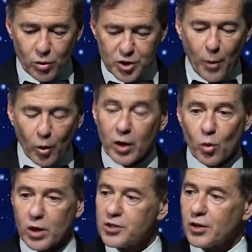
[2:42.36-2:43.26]

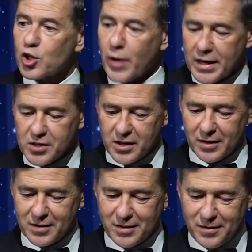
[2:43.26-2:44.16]
Spoken words are
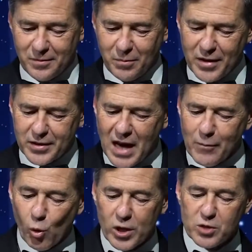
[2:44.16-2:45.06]
transient. By the
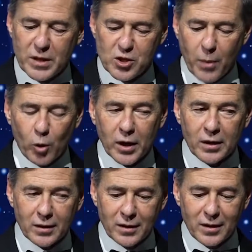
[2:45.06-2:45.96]
time a word has been spoken,